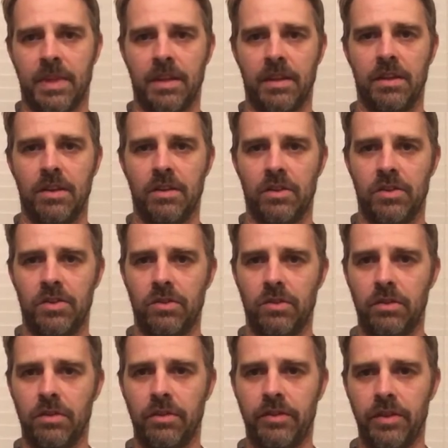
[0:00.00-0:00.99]
The
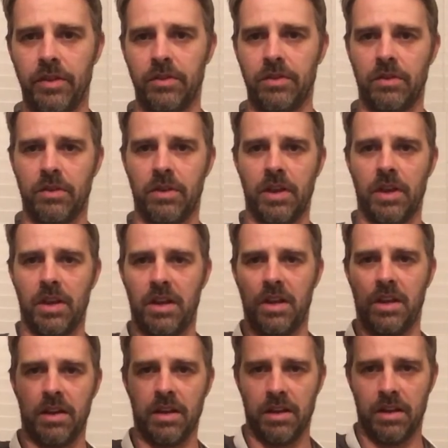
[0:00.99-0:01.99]
shoulder feels okay.
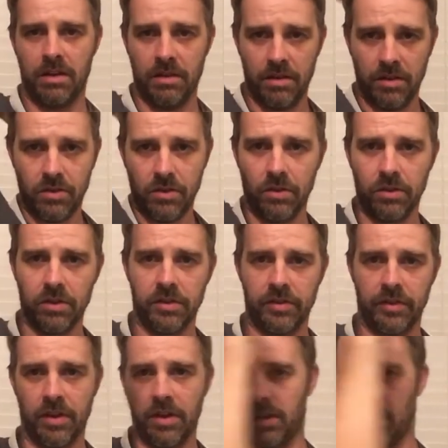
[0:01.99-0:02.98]
I got shoulders
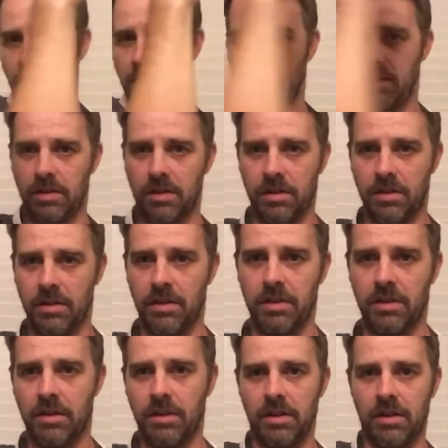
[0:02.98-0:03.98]
fine.
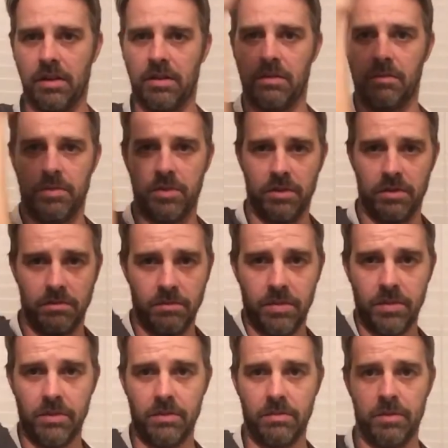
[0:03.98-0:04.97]
Boom,
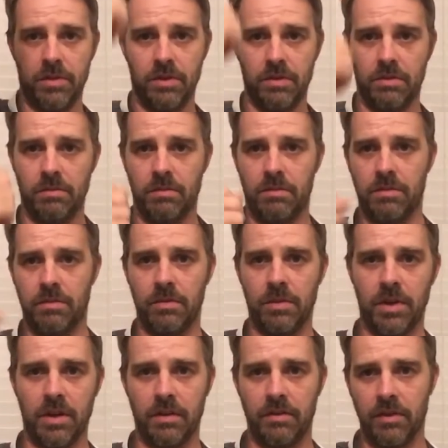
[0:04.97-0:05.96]
boom, boom,
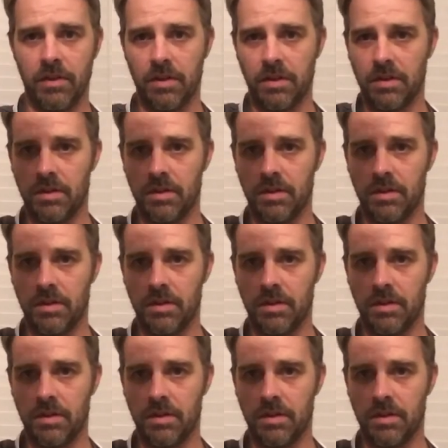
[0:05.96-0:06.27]
whatever.